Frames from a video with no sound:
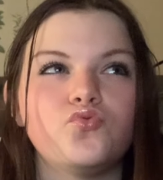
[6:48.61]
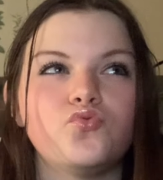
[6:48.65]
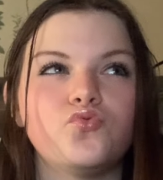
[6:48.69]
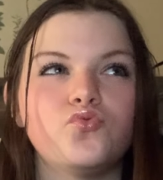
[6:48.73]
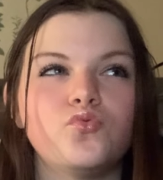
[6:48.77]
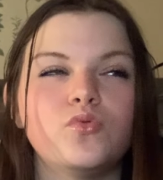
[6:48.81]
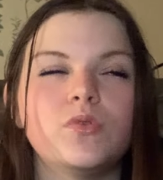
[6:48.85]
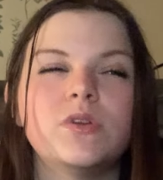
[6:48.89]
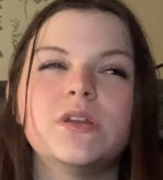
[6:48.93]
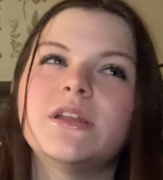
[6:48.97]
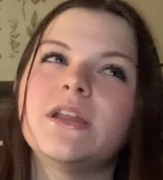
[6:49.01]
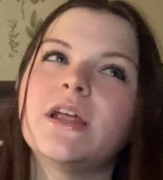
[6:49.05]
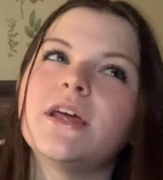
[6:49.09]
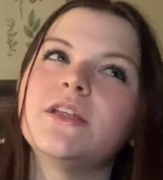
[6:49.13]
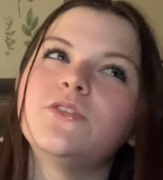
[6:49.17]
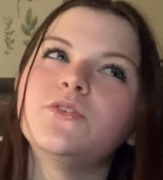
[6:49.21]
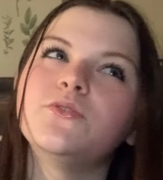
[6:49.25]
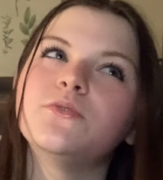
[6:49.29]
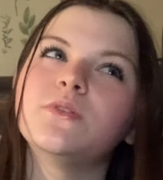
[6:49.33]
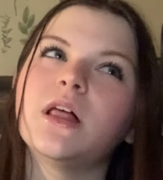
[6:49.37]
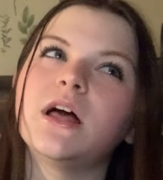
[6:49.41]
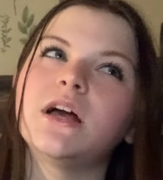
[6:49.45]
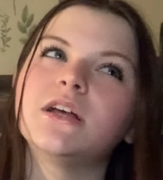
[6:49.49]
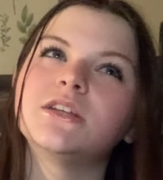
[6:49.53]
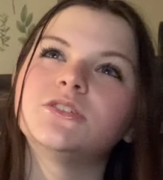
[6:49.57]
What did I
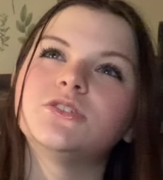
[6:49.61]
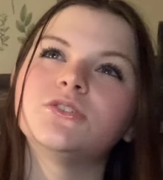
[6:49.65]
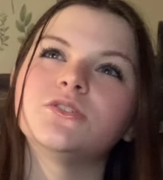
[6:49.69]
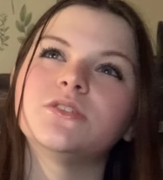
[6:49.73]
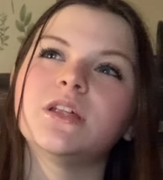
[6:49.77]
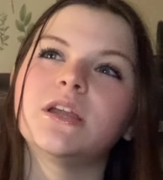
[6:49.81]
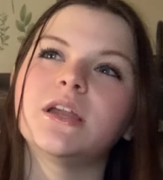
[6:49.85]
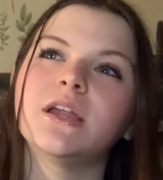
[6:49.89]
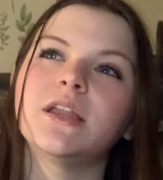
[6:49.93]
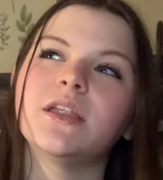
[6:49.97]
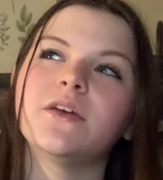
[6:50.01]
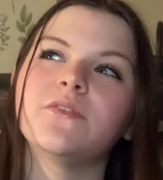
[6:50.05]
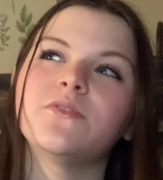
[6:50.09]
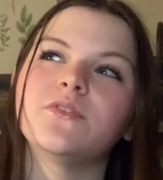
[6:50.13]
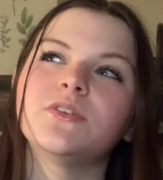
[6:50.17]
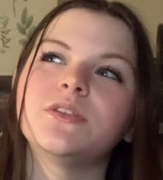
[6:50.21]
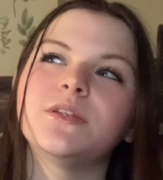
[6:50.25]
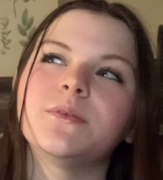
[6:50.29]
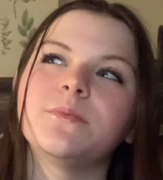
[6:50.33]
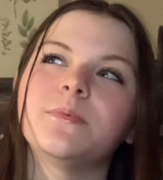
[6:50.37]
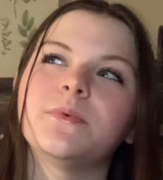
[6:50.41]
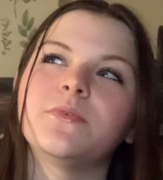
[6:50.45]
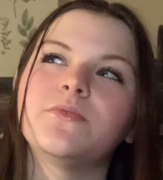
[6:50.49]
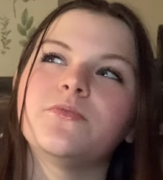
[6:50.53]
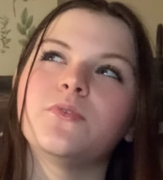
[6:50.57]
do last year that I never
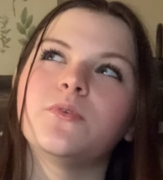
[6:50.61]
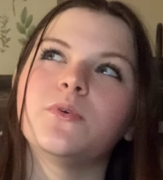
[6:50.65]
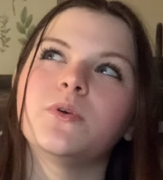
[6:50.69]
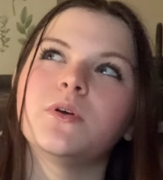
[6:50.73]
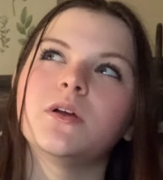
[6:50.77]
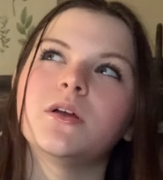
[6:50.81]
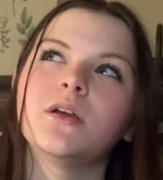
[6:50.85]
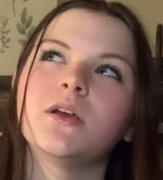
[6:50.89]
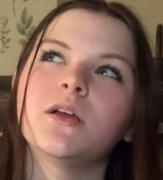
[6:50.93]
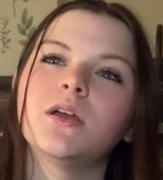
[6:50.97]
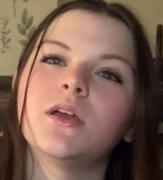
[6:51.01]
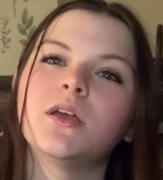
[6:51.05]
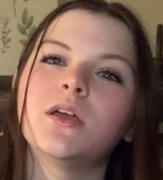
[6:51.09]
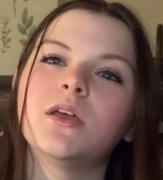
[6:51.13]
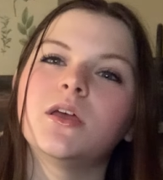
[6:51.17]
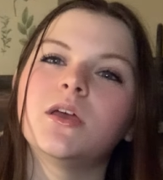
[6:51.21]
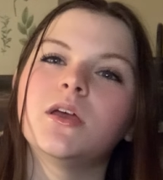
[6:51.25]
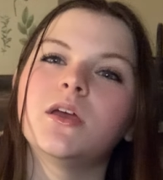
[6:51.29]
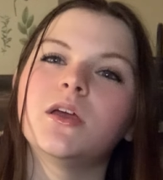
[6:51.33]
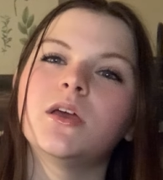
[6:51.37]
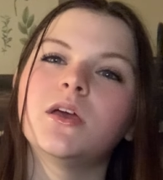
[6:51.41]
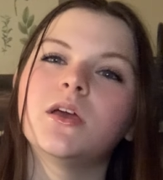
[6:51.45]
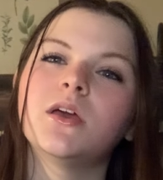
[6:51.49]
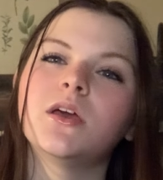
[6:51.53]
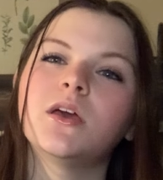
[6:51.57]
did before?
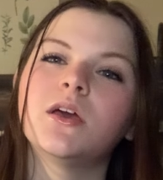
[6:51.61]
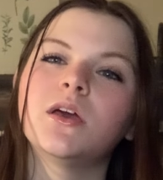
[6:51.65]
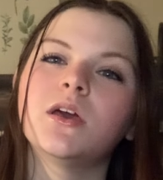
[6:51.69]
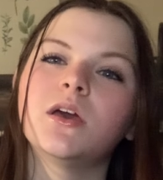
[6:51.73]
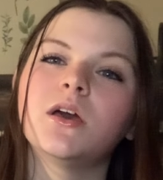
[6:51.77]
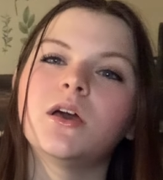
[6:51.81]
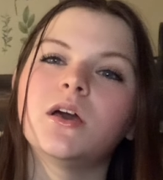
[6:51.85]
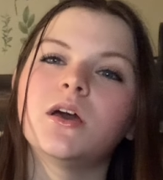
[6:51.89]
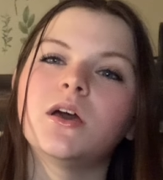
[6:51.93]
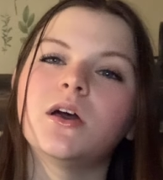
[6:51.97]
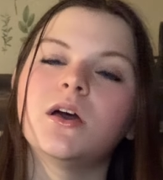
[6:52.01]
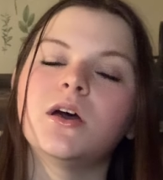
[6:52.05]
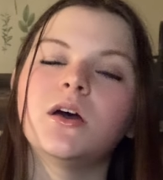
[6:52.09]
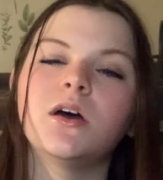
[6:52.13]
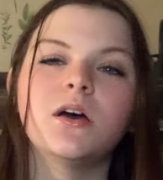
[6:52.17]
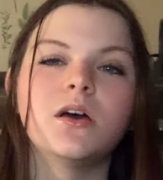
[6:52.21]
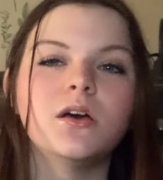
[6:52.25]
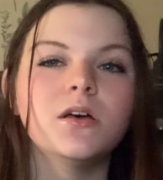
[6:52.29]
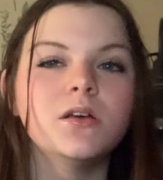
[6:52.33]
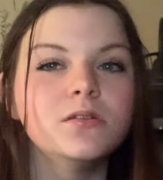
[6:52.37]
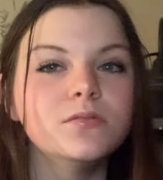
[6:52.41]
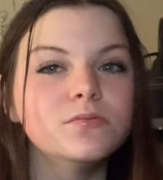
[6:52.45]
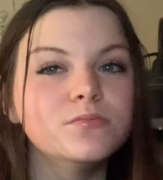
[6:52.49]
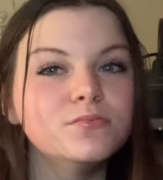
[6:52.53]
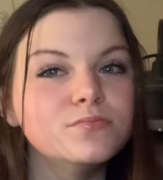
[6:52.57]

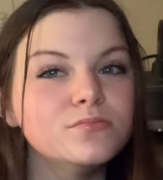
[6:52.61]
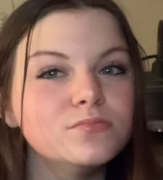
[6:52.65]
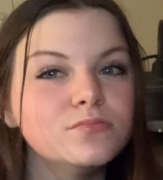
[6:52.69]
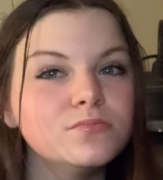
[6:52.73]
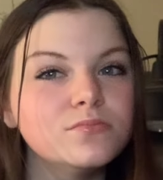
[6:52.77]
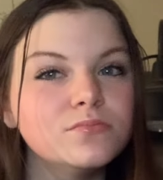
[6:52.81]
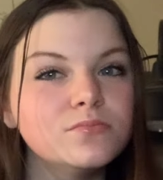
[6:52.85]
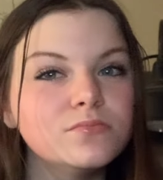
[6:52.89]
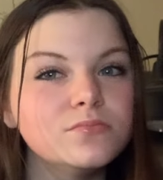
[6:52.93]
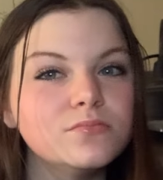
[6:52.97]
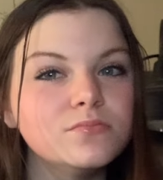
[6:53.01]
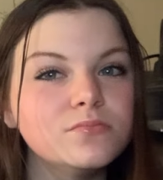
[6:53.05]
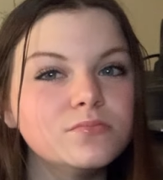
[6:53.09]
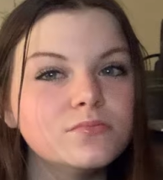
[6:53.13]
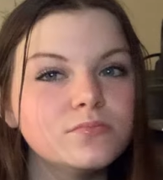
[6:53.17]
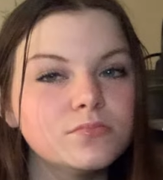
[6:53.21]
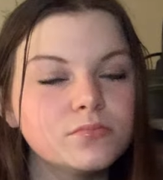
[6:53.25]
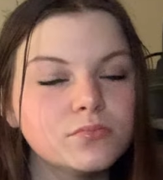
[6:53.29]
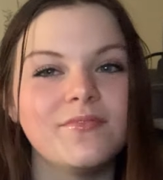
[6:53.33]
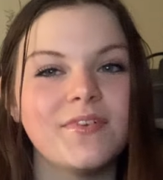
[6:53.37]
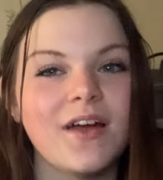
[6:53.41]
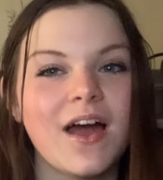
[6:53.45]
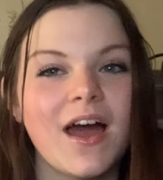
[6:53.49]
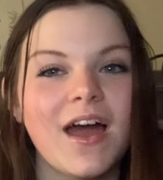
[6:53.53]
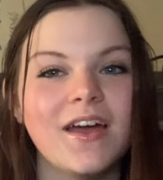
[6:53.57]

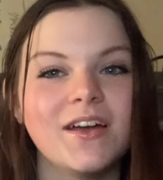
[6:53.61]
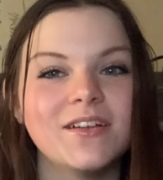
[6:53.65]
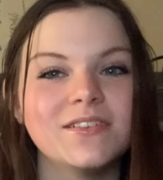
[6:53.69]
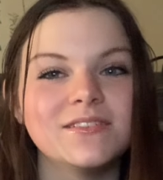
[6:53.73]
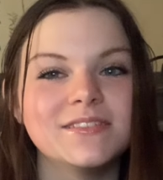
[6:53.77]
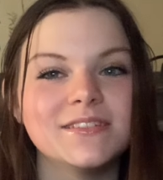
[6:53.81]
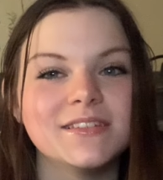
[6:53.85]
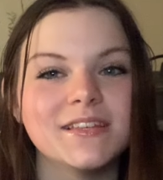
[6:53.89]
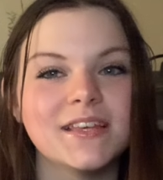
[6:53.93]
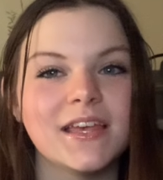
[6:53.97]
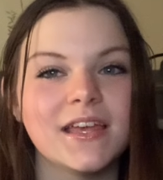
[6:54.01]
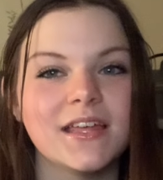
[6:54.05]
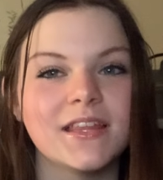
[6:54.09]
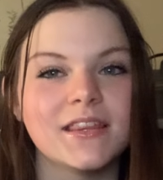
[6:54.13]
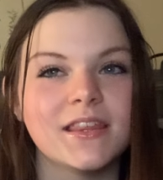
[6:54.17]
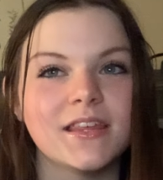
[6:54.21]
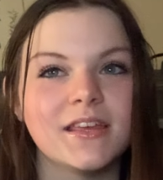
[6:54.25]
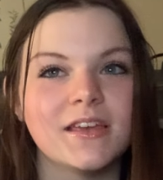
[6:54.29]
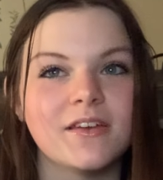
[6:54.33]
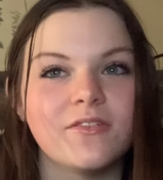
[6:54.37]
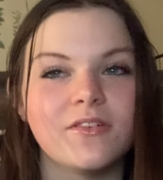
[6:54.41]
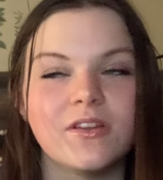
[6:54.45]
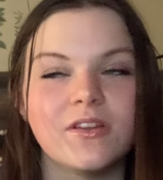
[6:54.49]
I honestly can't think of